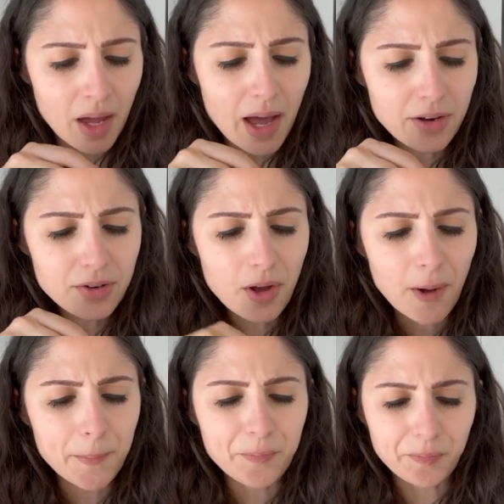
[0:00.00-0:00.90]
don't
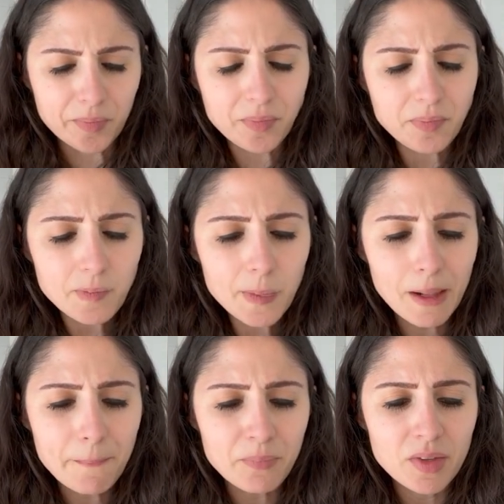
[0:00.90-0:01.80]
know.
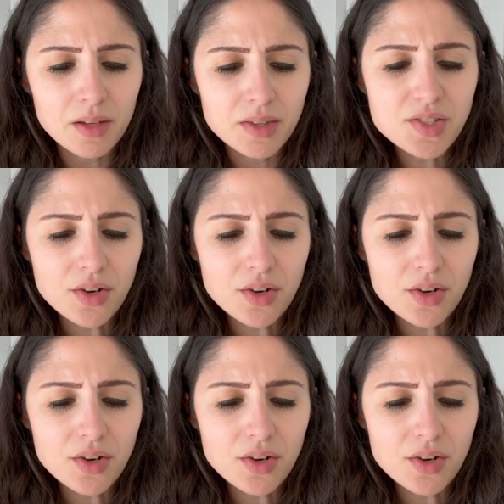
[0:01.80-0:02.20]
These